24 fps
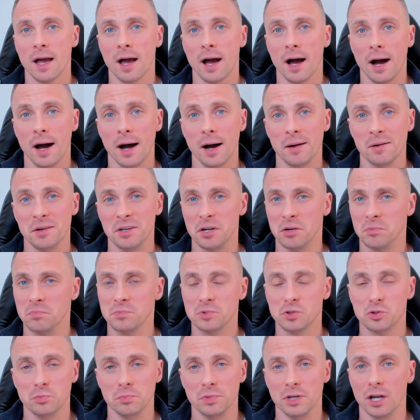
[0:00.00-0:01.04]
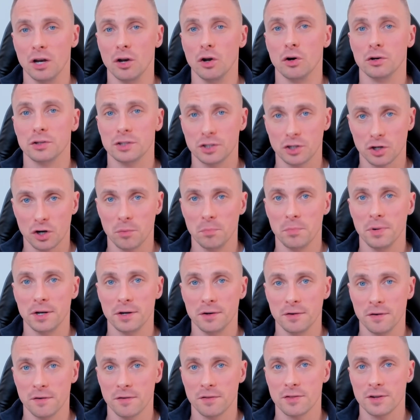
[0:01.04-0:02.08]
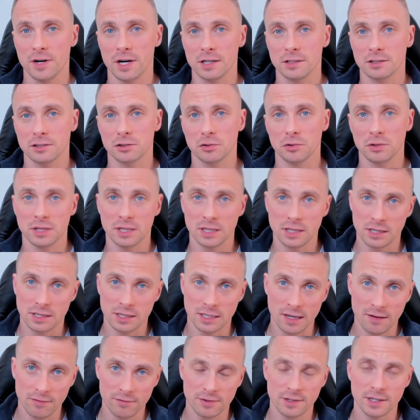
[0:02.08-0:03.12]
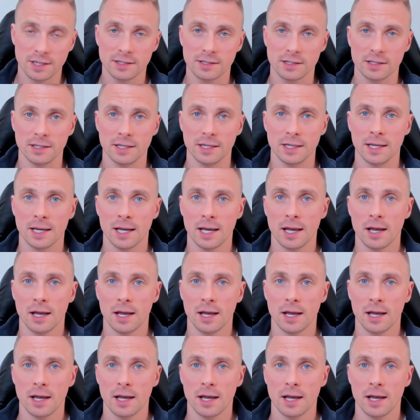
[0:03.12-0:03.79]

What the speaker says: to be a long-term competitive threat. So definitely